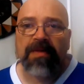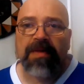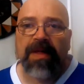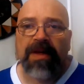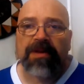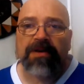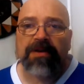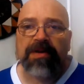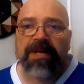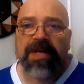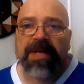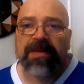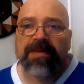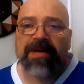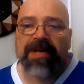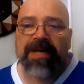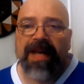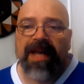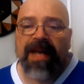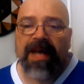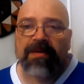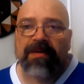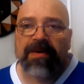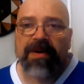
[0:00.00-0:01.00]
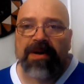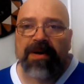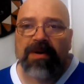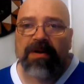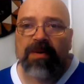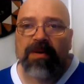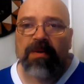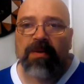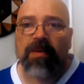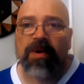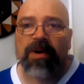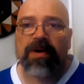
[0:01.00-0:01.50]
Thank you, Kim and Cami.
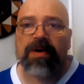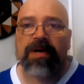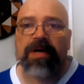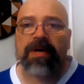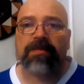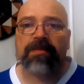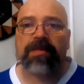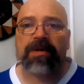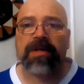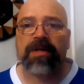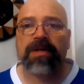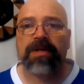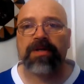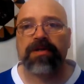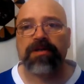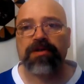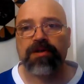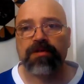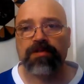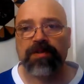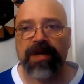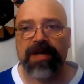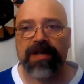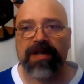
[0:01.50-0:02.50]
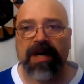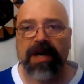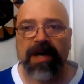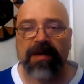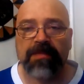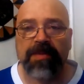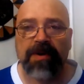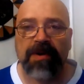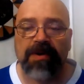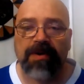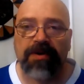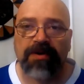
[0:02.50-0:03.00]
Welcome to Big Time
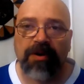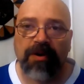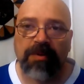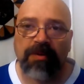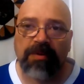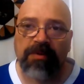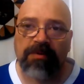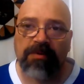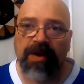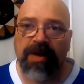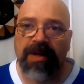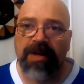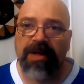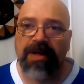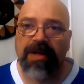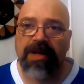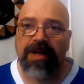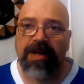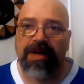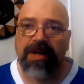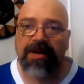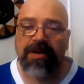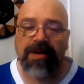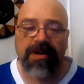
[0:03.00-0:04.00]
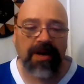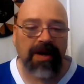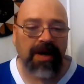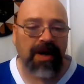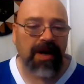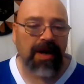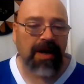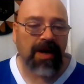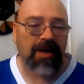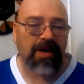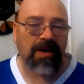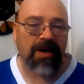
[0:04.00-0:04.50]
Paranormal right here
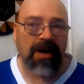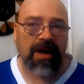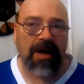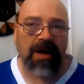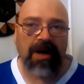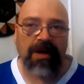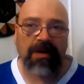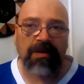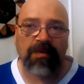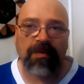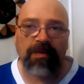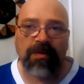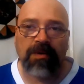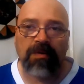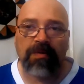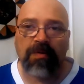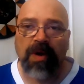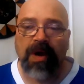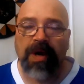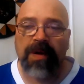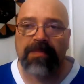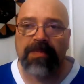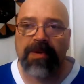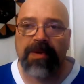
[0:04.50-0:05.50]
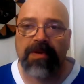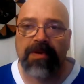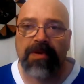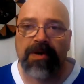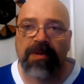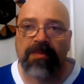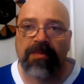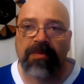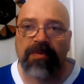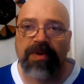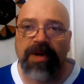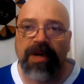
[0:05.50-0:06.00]
on Worldwide
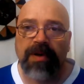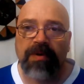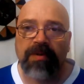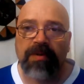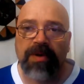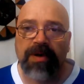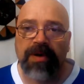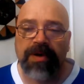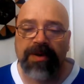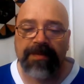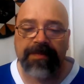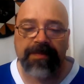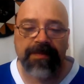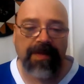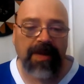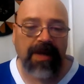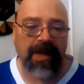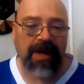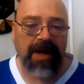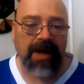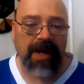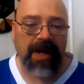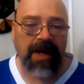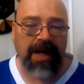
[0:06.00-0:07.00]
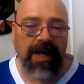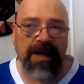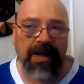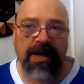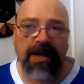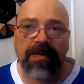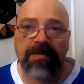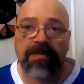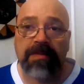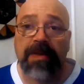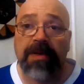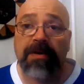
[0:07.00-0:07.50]
Paranormal Network. I
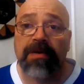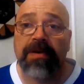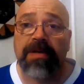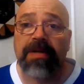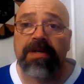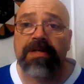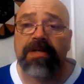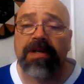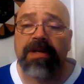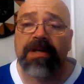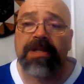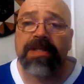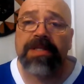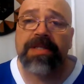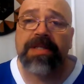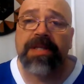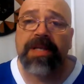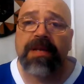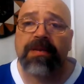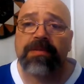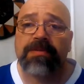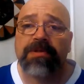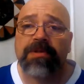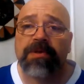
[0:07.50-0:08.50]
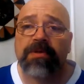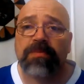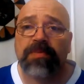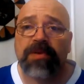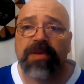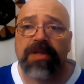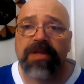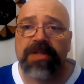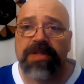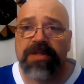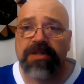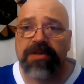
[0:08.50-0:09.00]
am Larry Gonzalez, and I am so
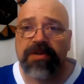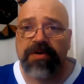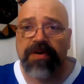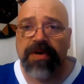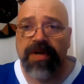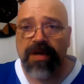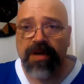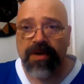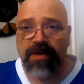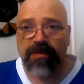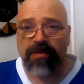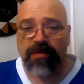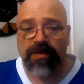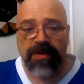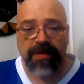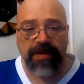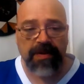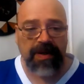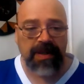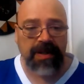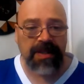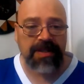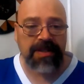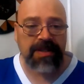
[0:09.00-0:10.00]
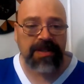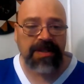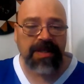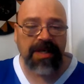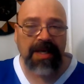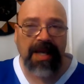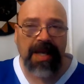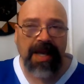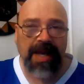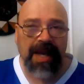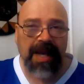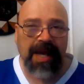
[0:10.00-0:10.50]
pleased that you're here with us.
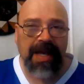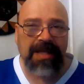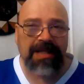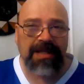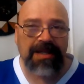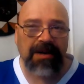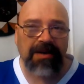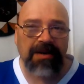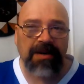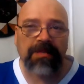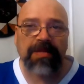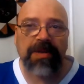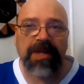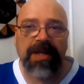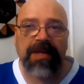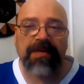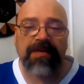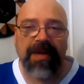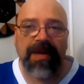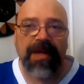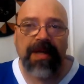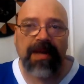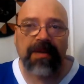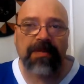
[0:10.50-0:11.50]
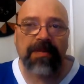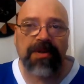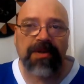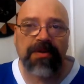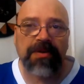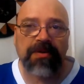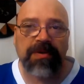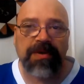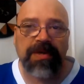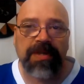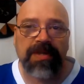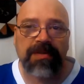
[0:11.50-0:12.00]
It's hard to believe that I've been
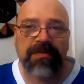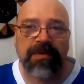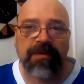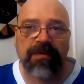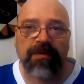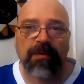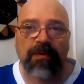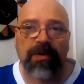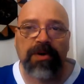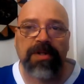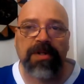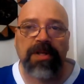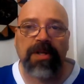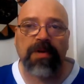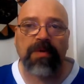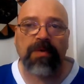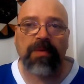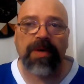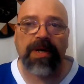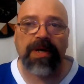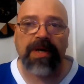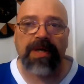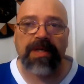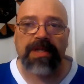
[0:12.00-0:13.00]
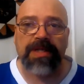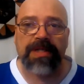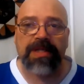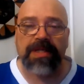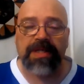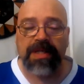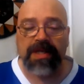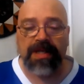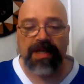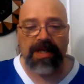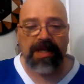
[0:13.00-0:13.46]
doing this for 14 weeks.